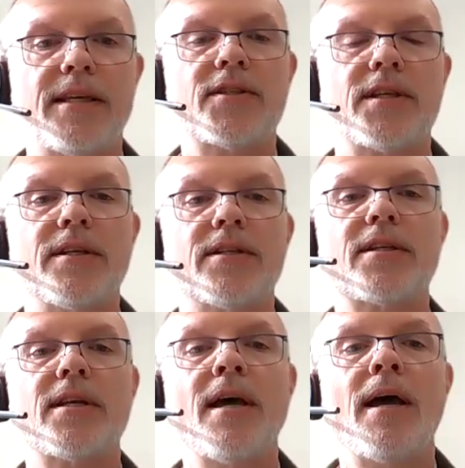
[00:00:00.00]

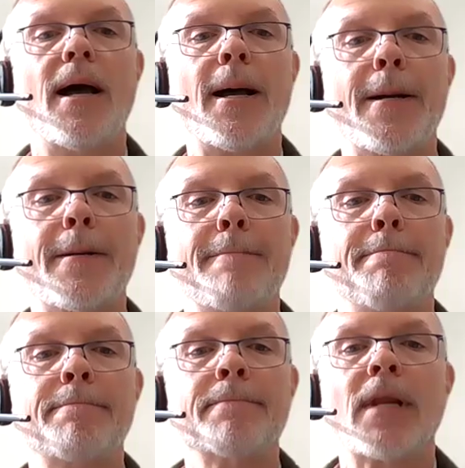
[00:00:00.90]
incidents.
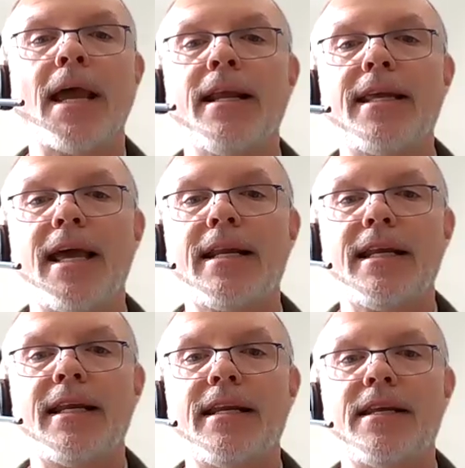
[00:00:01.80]
And
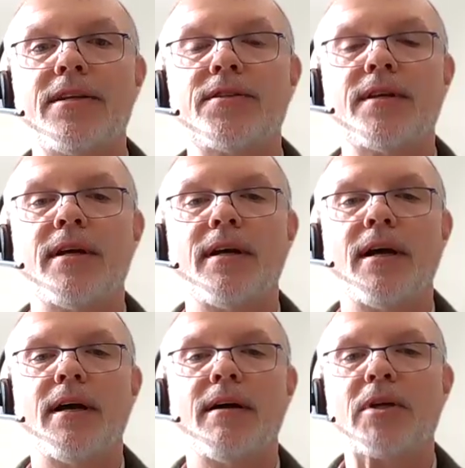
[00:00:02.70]
again, it is
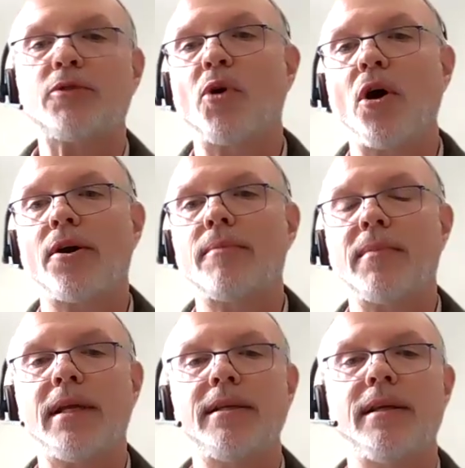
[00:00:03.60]
much broader.
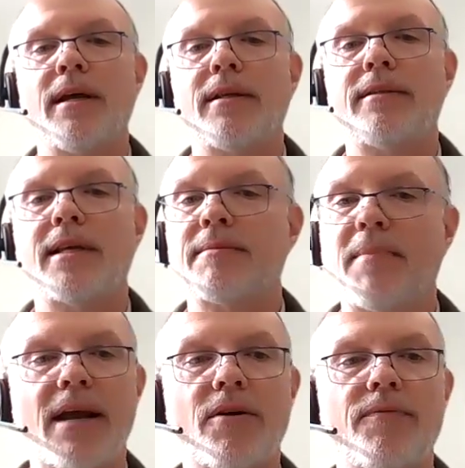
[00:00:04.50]
It
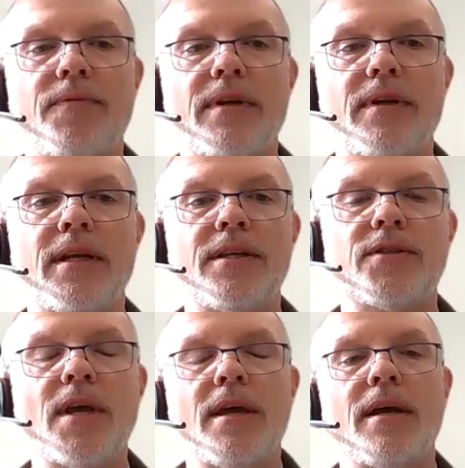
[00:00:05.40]
doesn't matter if it
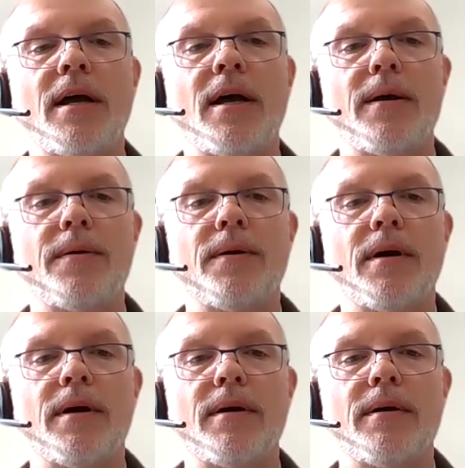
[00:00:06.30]
is a